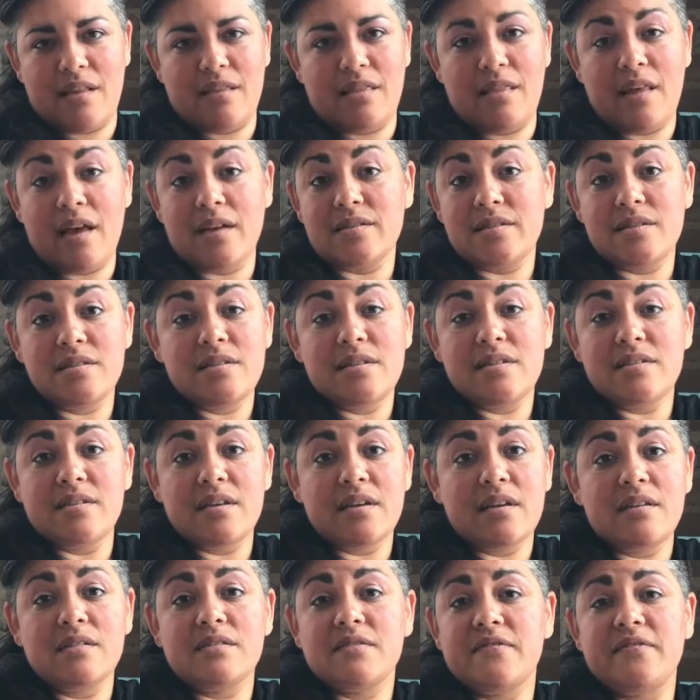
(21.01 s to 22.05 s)
and that
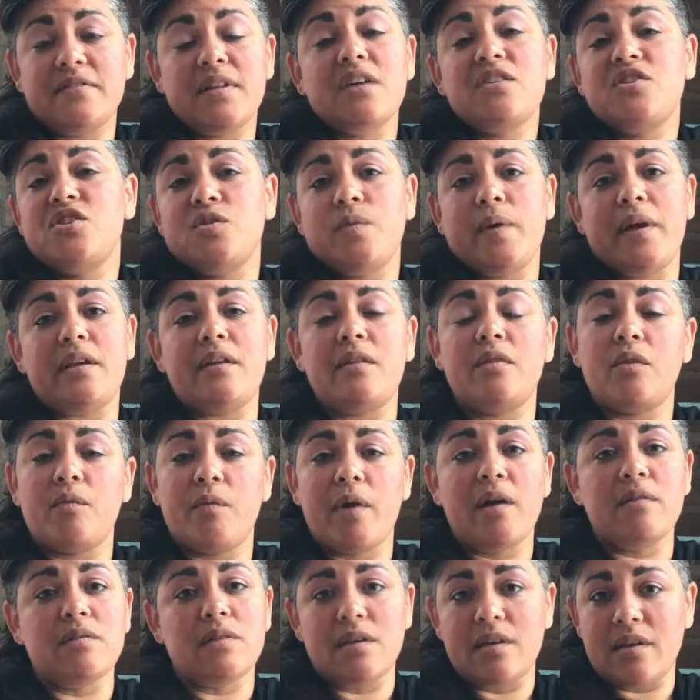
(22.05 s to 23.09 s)
statistic has fluctuated
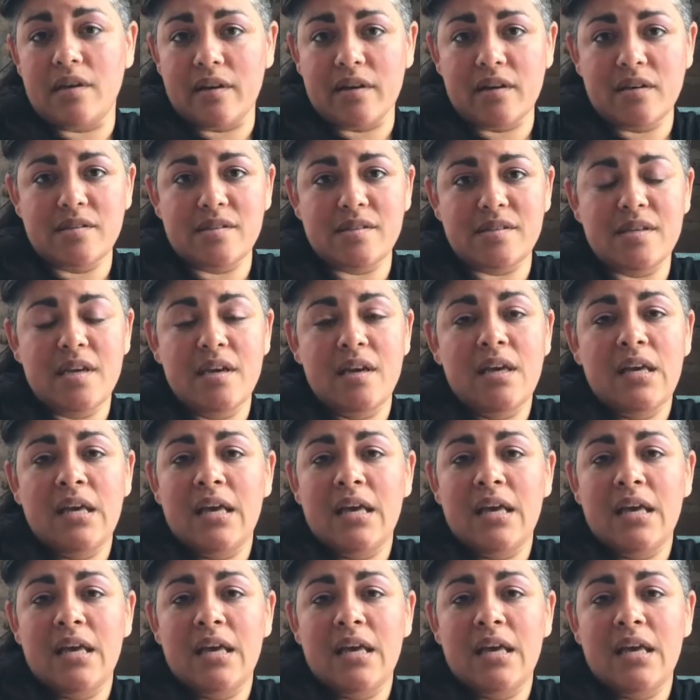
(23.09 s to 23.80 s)
throughout the years.